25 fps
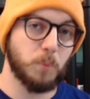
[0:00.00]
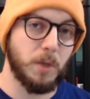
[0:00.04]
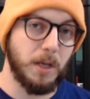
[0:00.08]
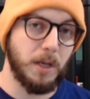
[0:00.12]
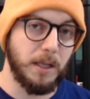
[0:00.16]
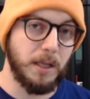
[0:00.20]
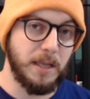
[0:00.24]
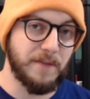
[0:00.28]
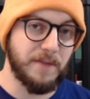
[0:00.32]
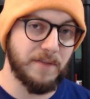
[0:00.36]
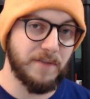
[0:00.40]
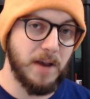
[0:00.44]

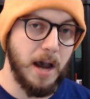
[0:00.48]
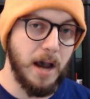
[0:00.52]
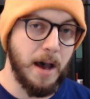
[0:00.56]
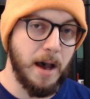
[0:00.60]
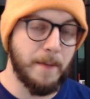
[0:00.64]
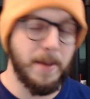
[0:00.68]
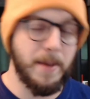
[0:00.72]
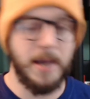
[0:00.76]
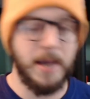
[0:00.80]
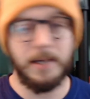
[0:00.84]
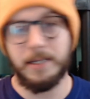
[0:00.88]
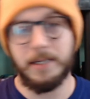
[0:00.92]
leave a
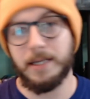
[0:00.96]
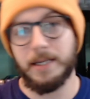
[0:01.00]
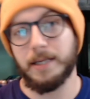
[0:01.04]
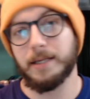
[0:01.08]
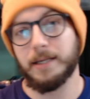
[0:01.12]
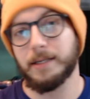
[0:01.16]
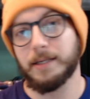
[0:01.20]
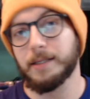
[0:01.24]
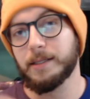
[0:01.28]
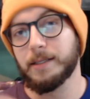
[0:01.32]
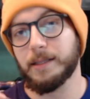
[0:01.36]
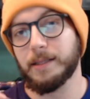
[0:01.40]
comment,
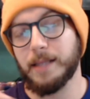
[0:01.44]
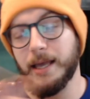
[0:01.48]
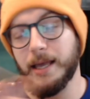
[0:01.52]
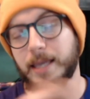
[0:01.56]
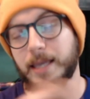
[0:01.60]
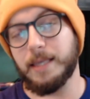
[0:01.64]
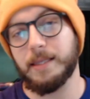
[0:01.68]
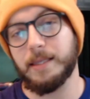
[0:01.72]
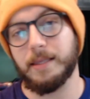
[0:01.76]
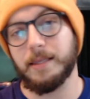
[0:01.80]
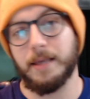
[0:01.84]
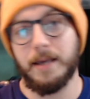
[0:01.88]

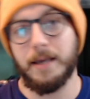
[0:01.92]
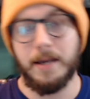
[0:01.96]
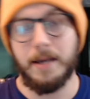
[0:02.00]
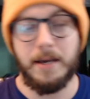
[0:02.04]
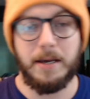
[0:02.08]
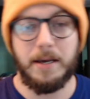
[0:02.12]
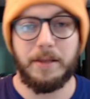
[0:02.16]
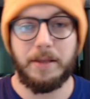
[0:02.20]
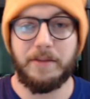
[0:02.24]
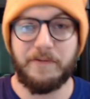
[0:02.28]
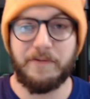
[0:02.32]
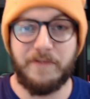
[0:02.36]
like
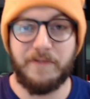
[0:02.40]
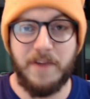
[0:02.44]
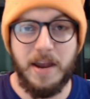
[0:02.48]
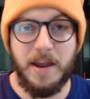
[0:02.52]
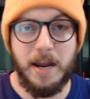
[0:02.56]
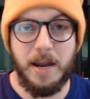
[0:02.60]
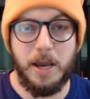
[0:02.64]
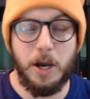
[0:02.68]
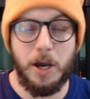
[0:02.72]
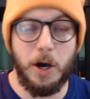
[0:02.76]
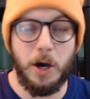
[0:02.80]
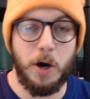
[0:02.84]
the
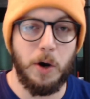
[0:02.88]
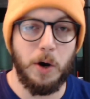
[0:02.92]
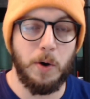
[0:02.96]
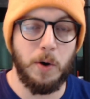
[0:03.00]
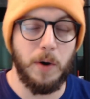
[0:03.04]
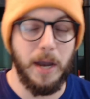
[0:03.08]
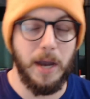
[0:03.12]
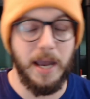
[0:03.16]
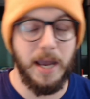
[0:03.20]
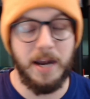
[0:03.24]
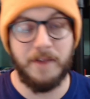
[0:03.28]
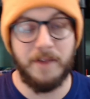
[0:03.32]

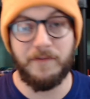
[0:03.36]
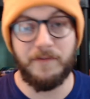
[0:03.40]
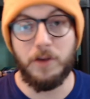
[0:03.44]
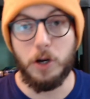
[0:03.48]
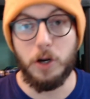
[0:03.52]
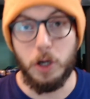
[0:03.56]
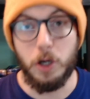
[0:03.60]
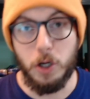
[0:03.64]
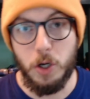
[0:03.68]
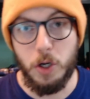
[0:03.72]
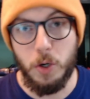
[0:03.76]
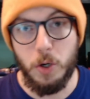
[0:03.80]
video, and if you're
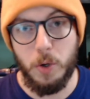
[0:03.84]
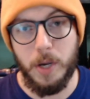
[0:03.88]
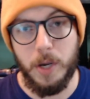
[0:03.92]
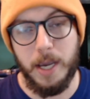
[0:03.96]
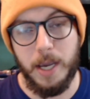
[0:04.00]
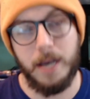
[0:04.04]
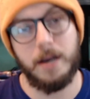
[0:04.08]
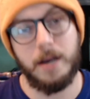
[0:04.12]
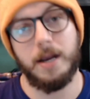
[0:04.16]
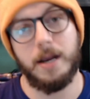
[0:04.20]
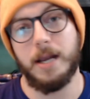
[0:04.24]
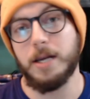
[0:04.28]
new
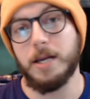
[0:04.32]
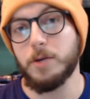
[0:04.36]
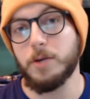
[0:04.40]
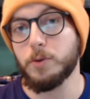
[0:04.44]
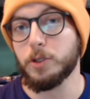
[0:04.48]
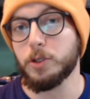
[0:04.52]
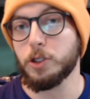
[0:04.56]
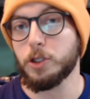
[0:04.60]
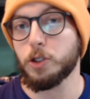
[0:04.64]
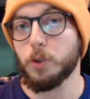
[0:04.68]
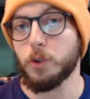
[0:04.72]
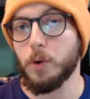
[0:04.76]
here and you
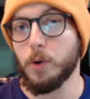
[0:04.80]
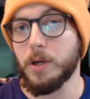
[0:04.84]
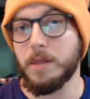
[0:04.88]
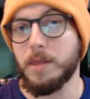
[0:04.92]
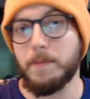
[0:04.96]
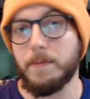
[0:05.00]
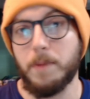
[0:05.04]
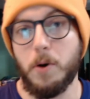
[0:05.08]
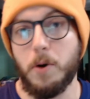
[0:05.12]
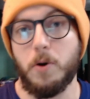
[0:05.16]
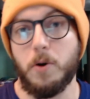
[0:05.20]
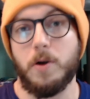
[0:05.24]
enjoy the
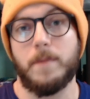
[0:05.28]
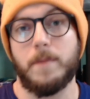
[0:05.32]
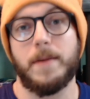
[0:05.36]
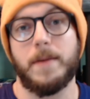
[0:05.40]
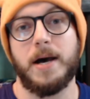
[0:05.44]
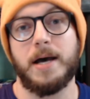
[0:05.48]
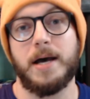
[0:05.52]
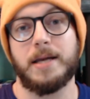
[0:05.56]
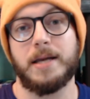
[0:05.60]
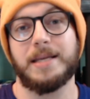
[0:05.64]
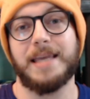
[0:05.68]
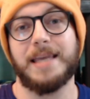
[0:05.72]

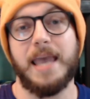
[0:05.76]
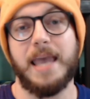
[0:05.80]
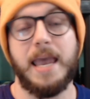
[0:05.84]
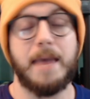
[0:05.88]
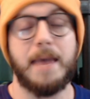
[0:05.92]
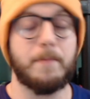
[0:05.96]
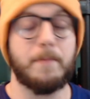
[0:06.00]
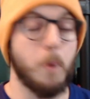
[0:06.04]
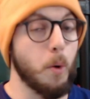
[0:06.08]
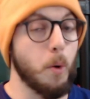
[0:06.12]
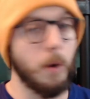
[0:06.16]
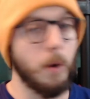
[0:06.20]
Pokemon
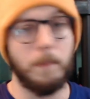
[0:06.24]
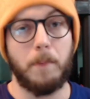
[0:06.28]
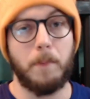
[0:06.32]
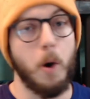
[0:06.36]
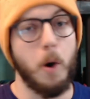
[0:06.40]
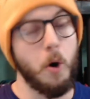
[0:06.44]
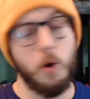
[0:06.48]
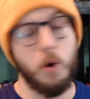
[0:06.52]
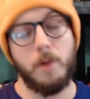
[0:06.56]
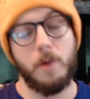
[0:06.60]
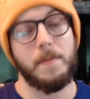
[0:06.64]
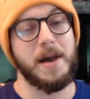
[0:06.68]
game or
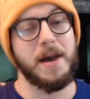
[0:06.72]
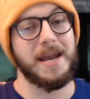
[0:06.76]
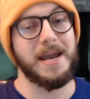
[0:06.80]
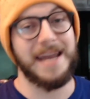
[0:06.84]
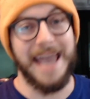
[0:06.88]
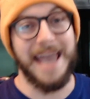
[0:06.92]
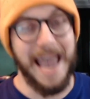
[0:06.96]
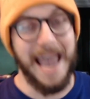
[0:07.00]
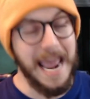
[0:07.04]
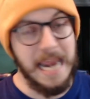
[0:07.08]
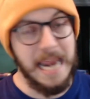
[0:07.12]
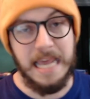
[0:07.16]
Pokemon
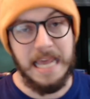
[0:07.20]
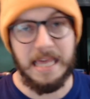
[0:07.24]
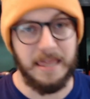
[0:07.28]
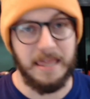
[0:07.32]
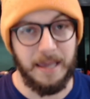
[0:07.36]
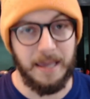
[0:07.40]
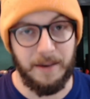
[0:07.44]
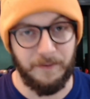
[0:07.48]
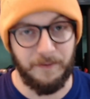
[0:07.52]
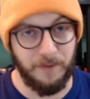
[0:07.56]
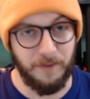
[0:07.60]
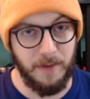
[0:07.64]

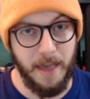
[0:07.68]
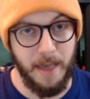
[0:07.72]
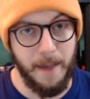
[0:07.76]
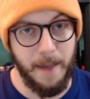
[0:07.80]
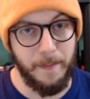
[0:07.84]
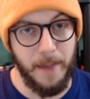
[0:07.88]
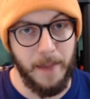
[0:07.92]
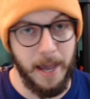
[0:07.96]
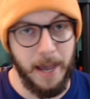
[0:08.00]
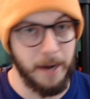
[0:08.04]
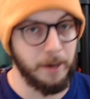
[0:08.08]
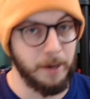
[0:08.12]
anything for that
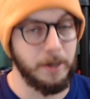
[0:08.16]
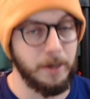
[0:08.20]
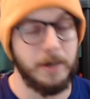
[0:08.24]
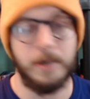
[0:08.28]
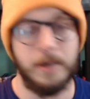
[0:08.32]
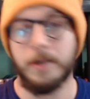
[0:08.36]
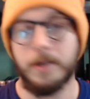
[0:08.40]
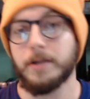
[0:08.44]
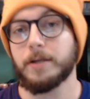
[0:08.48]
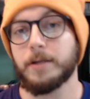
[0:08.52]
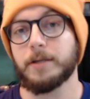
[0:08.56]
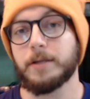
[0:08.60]
matter,
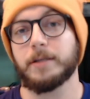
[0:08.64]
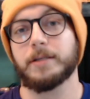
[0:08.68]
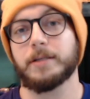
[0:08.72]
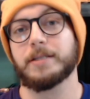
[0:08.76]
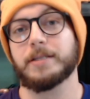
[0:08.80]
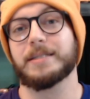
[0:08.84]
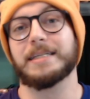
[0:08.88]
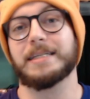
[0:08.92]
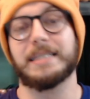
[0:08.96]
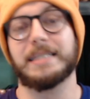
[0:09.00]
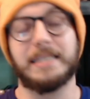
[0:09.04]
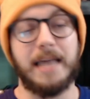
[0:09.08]

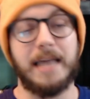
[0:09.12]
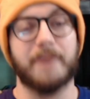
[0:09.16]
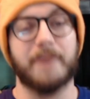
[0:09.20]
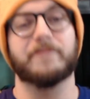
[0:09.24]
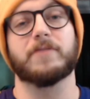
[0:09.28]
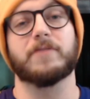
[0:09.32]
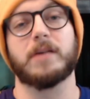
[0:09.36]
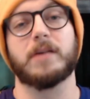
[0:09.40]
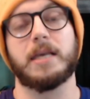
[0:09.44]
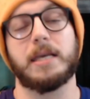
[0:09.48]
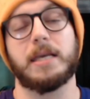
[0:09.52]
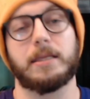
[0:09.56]

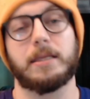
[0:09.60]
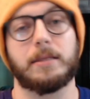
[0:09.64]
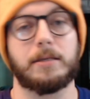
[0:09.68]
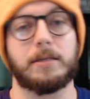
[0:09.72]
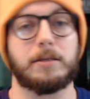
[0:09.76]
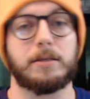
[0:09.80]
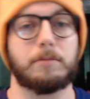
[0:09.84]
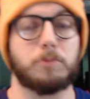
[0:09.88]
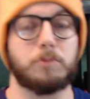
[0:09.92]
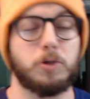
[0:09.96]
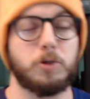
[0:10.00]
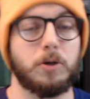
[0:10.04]
definitely hit the
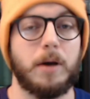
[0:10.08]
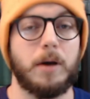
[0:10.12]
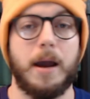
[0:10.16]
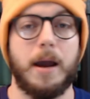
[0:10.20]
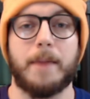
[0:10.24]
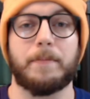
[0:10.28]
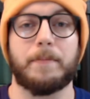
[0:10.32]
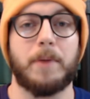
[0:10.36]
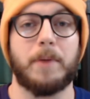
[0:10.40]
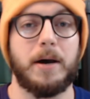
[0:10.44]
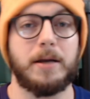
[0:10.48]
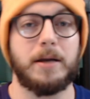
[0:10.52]

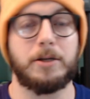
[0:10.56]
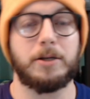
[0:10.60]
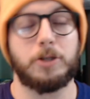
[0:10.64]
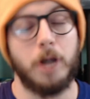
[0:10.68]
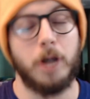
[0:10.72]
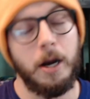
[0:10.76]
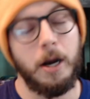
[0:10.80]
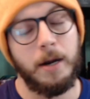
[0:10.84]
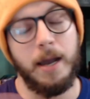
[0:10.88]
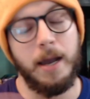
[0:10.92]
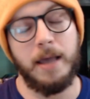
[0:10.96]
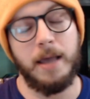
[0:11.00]
subscribe button,
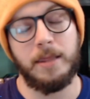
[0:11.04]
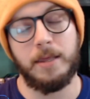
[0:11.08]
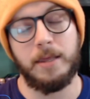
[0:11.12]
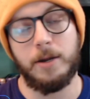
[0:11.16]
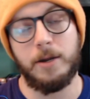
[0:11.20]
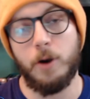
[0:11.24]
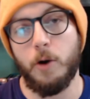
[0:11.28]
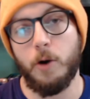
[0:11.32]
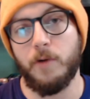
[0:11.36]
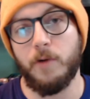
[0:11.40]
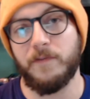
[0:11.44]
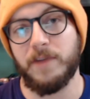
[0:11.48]
turn on the
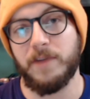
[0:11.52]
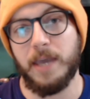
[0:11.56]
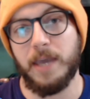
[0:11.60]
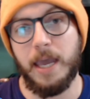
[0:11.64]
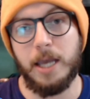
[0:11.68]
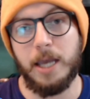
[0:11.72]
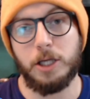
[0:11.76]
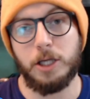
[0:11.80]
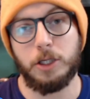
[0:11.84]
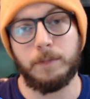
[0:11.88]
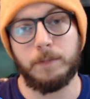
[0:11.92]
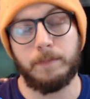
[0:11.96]

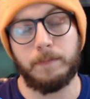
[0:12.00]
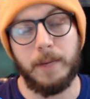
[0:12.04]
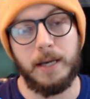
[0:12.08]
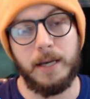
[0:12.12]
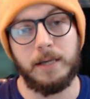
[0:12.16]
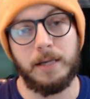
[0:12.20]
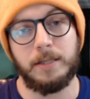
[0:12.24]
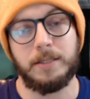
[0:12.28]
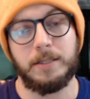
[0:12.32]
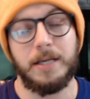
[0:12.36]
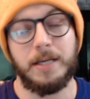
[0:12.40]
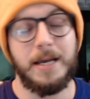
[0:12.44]
notification
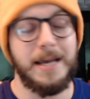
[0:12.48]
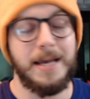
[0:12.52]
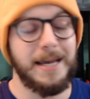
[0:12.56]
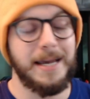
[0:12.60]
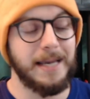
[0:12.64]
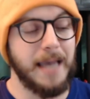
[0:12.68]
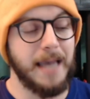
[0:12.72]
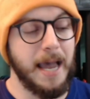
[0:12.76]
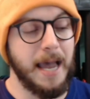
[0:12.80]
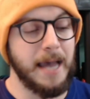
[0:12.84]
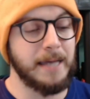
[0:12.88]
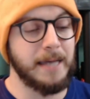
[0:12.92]
bells.
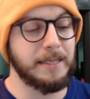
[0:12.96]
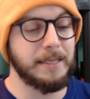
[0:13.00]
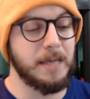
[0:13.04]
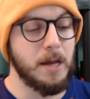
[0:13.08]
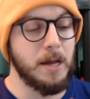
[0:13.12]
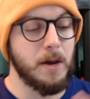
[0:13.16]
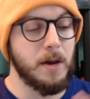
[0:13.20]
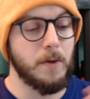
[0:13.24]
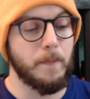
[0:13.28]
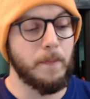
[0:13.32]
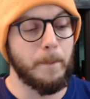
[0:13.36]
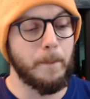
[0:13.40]
Guys,
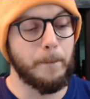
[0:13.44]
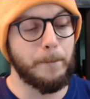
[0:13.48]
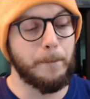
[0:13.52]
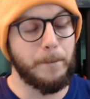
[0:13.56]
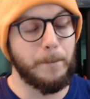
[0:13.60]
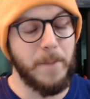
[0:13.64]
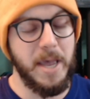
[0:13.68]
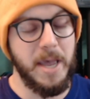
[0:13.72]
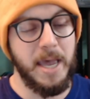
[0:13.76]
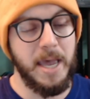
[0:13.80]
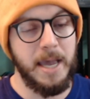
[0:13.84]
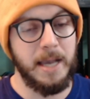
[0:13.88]

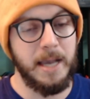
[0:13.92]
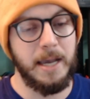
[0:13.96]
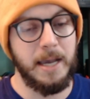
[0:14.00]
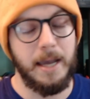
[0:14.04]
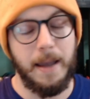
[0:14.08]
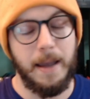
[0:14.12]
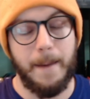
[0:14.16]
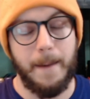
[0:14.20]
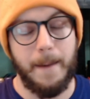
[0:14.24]
big